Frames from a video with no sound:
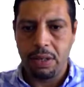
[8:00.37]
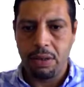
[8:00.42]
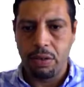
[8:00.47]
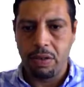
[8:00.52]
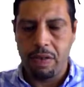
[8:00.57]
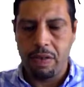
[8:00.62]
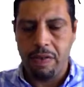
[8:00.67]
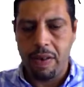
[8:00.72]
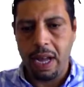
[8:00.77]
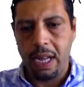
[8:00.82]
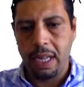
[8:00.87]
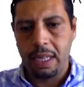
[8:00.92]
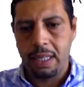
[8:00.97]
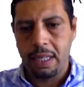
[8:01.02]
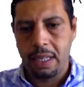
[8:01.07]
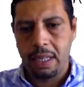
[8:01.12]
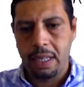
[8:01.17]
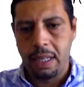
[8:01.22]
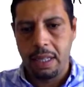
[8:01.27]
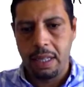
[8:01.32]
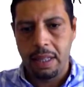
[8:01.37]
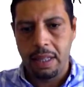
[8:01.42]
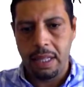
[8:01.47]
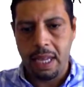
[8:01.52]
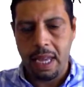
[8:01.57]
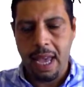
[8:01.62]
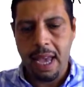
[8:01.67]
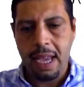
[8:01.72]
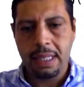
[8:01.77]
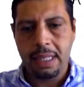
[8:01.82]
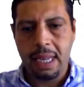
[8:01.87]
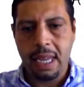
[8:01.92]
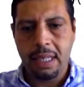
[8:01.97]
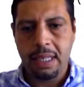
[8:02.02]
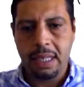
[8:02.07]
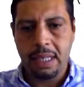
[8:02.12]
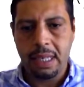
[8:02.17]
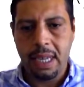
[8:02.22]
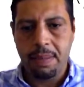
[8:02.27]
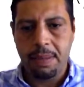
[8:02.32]
0 to find the
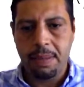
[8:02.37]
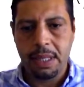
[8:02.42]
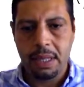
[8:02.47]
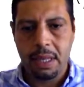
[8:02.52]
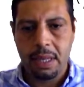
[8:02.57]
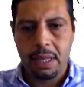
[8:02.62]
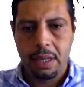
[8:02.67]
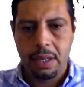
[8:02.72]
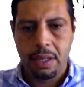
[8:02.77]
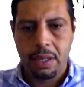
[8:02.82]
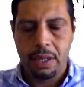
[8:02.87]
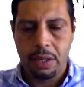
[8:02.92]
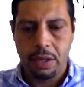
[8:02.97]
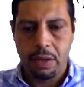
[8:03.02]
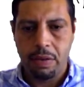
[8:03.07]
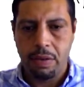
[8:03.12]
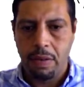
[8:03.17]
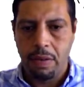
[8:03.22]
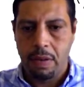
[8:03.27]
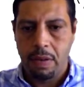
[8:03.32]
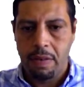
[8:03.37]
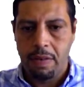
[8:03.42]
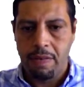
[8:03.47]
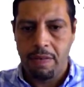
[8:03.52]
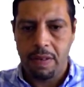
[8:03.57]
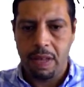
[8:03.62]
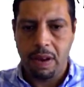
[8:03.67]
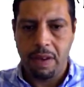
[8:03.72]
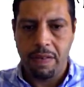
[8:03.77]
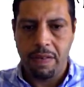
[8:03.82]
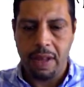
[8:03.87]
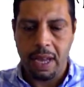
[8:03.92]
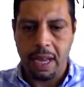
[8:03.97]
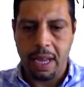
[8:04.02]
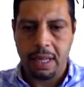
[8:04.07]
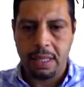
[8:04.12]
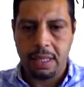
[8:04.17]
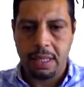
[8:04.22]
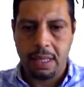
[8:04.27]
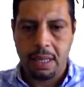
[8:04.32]
x-intercepts, so v of
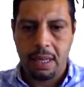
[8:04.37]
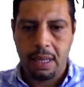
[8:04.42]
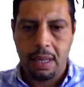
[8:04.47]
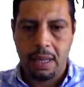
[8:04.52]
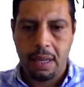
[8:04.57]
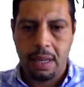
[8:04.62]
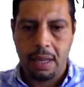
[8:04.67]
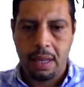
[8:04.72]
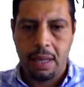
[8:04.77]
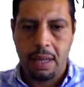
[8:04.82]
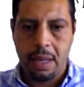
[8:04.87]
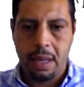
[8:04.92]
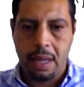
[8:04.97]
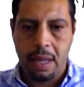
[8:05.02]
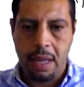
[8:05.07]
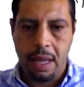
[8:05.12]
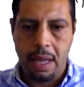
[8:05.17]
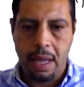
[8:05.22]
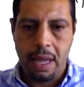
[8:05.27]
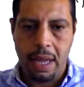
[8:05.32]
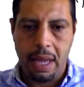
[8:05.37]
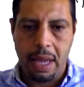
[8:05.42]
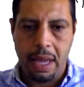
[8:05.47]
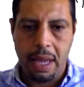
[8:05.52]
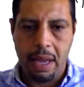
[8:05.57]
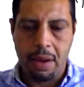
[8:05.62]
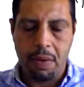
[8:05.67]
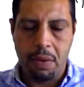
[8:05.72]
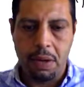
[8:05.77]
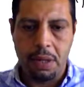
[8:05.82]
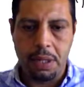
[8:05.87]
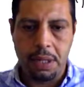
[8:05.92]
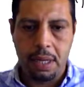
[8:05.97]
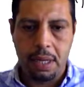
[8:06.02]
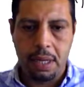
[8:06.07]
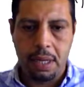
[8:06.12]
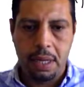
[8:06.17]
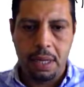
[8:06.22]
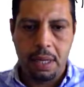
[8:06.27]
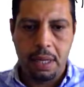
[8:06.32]
x equals
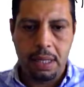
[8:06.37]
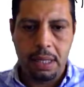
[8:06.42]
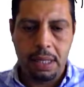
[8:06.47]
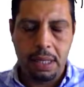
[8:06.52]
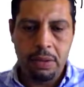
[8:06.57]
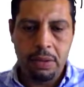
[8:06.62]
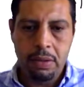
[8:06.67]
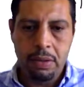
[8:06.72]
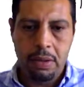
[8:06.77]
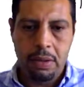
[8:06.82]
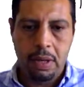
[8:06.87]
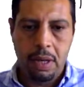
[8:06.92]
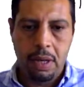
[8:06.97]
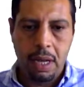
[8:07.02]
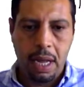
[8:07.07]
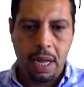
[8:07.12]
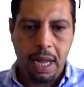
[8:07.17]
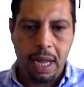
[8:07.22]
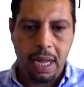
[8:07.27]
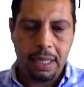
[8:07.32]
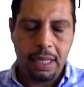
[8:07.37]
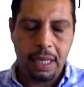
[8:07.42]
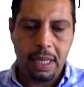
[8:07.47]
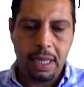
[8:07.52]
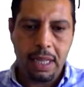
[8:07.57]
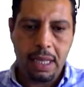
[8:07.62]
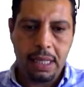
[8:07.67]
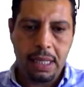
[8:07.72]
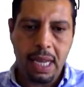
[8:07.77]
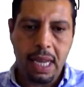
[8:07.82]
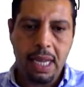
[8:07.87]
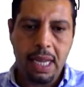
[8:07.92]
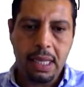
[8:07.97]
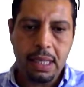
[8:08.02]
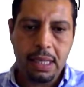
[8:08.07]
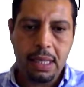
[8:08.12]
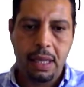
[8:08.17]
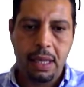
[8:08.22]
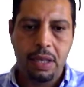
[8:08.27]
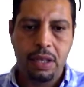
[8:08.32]
0, and in this
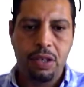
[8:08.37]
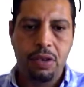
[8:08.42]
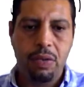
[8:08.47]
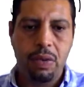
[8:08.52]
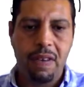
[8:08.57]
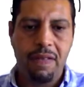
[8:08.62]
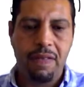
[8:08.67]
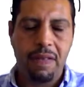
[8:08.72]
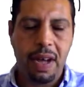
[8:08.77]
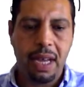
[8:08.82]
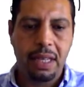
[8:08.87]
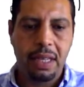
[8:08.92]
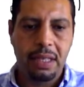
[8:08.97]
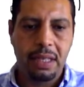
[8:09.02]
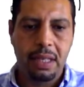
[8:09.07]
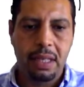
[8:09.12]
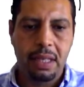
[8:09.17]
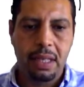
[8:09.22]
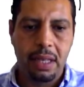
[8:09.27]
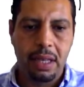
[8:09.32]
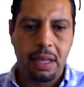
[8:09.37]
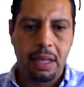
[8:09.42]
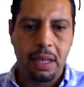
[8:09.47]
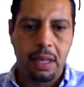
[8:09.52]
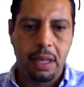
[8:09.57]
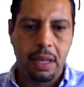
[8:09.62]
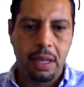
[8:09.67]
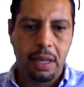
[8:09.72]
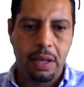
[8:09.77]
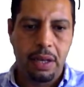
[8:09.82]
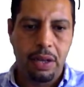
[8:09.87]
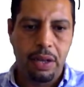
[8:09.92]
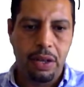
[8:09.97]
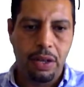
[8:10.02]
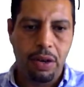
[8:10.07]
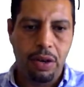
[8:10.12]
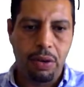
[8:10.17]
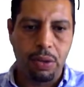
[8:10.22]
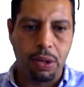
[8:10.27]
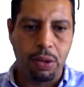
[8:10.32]
case you will find
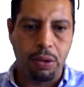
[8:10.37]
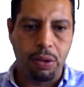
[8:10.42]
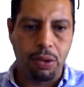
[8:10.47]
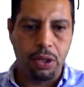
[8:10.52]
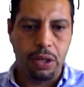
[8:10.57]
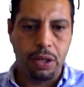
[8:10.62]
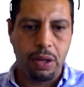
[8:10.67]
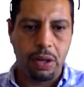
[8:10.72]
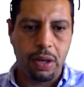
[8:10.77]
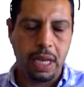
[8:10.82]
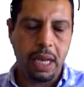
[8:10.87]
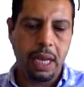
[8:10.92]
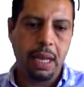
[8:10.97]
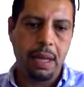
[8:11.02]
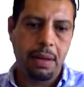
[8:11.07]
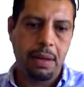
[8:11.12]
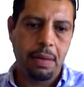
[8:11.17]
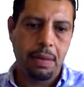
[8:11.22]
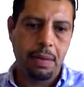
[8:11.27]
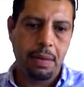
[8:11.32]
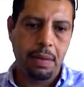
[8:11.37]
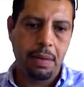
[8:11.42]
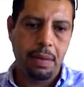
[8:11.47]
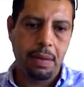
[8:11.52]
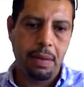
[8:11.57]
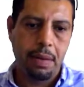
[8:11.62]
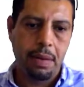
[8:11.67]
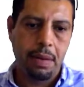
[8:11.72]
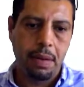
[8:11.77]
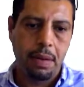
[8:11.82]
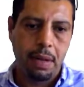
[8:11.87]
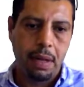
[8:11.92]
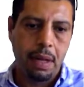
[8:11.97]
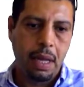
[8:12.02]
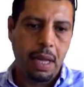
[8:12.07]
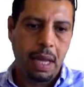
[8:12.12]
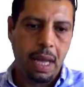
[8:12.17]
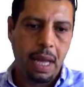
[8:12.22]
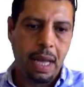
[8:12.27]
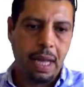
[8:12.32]
no solution, okay?
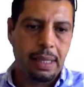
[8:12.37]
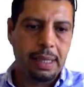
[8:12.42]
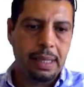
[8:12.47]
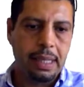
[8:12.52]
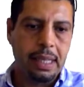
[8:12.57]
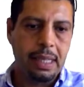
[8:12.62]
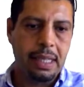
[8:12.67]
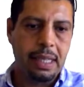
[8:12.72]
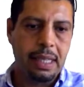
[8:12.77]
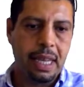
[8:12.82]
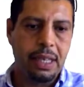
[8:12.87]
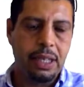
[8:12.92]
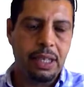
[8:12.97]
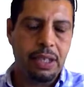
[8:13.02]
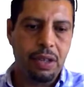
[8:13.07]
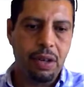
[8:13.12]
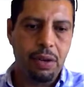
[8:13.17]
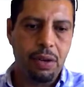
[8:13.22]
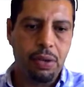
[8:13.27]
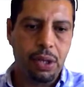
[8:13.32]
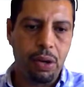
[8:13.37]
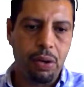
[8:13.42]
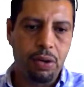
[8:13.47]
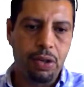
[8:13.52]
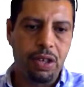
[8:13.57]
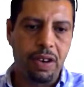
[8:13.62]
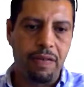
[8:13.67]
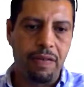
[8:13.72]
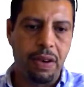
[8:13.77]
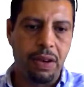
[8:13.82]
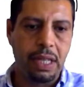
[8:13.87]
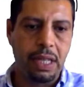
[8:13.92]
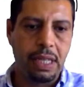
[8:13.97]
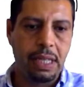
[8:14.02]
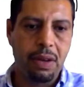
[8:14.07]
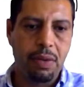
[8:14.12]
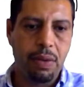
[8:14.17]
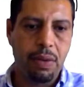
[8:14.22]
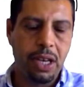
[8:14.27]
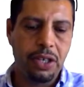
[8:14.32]
And since there is no solution for
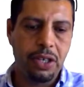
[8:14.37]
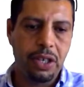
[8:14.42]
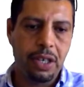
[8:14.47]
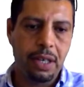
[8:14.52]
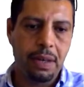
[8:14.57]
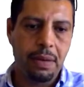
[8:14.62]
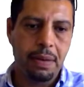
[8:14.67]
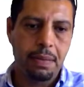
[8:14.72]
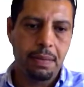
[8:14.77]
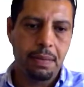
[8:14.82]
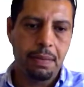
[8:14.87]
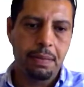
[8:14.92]
this equation,